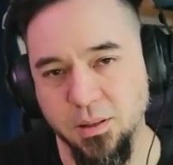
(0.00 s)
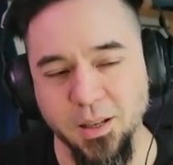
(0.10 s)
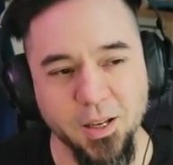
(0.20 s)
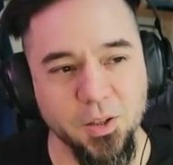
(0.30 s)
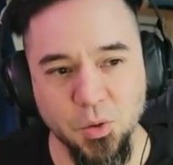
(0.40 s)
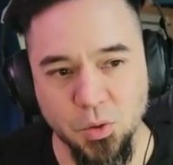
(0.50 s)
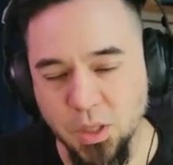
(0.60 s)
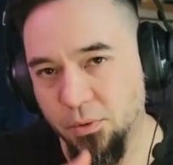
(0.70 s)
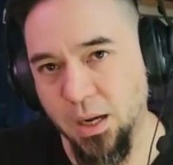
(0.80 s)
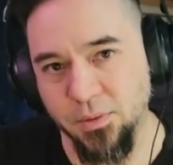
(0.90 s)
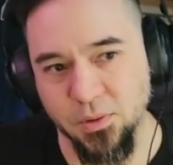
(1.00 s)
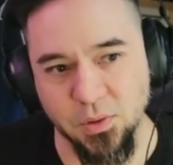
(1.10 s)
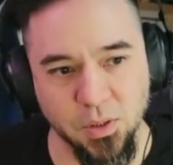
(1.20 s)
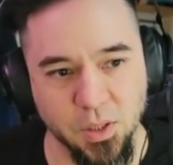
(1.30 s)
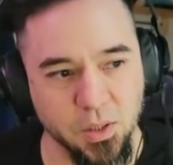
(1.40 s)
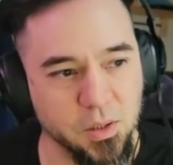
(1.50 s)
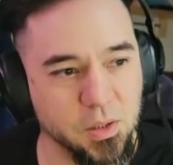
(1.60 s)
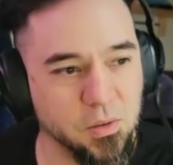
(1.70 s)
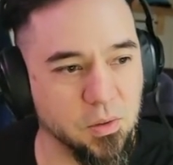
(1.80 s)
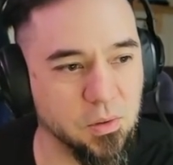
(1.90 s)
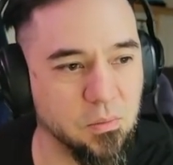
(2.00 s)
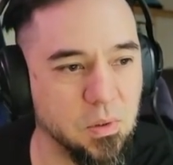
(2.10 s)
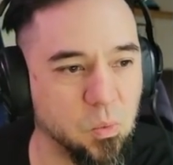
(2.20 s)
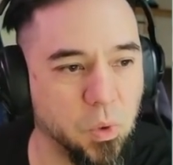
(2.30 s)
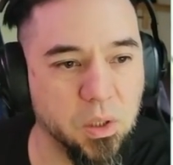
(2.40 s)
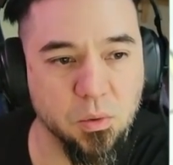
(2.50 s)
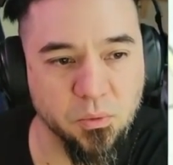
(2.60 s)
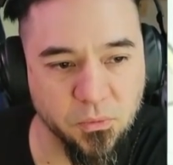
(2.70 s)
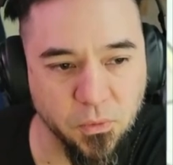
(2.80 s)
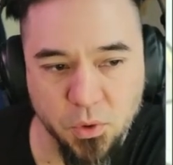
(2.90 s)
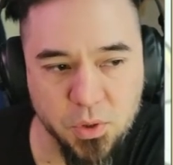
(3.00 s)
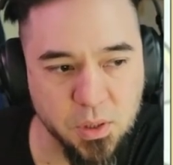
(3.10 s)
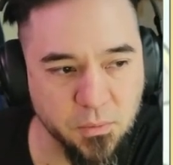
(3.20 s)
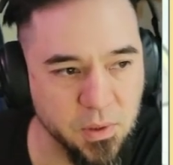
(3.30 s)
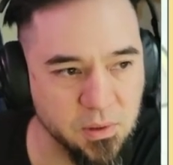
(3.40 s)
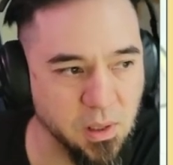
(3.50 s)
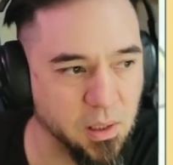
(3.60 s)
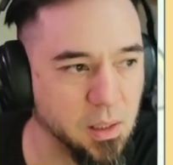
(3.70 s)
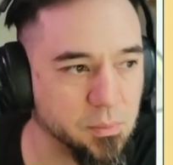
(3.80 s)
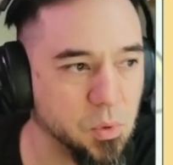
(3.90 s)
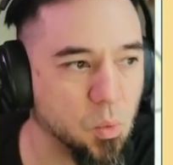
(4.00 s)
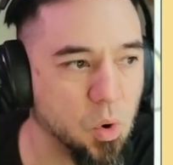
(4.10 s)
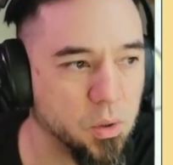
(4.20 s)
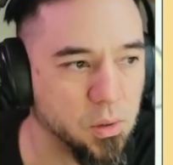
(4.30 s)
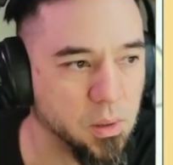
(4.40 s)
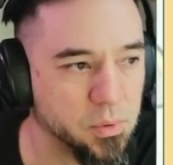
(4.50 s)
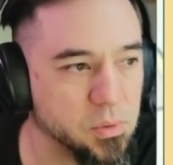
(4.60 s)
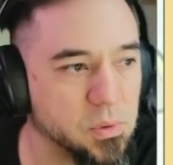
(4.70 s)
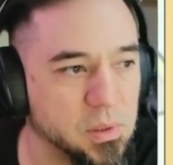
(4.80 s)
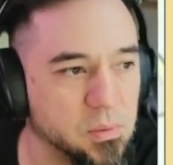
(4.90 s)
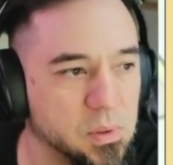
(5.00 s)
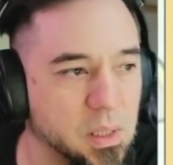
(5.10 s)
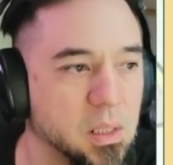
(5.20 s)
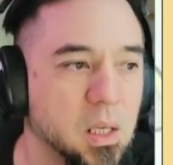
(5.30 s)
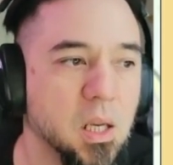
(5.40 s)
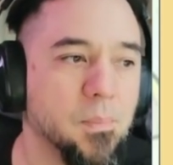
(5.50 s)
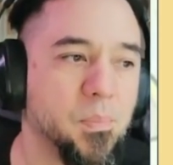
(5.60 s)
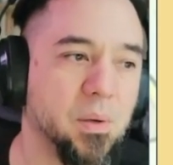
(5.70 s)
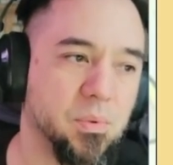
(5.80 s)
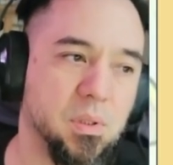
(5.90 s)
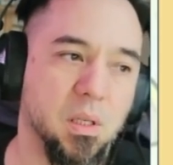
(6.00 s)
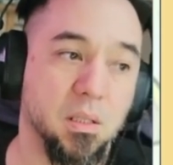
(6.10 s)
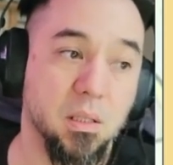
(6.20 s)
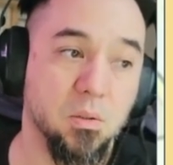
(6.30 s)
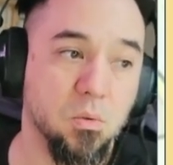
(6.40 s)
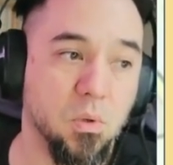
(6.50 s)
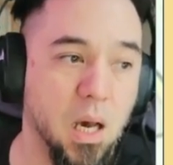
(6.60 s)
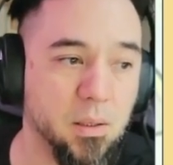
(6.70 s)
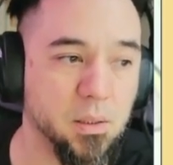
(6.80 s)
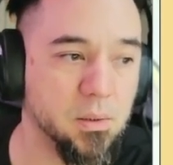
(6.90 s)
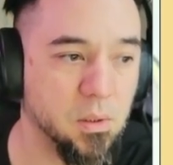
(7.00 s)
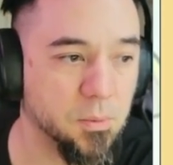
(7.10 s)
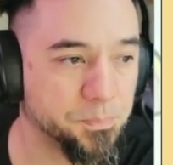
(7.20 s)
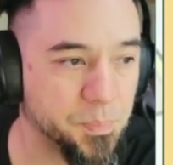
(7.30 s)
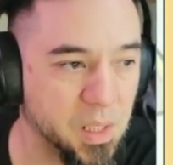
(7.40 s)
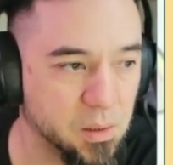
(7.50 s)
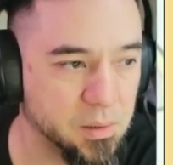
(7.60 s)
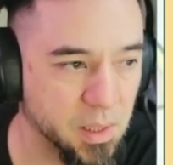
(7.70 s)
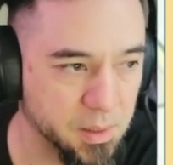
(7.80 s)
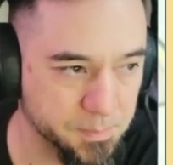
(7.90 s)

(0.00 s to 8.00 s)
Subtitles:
you never have to see the this weaker version if this is like level 1 or level 2. This one's saying level T2 godhood, so it looks like